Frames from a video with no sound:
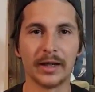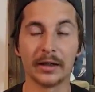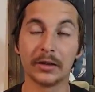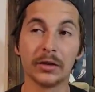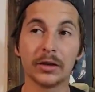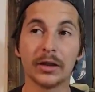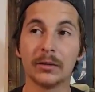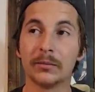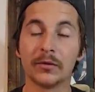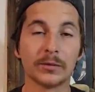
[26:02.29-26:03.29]
It could have come
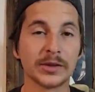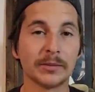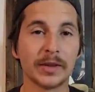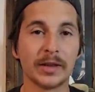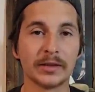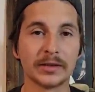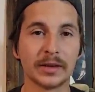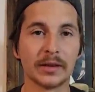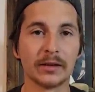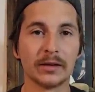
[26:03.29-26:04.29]
from something else
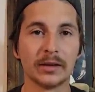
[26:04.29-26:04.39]
though.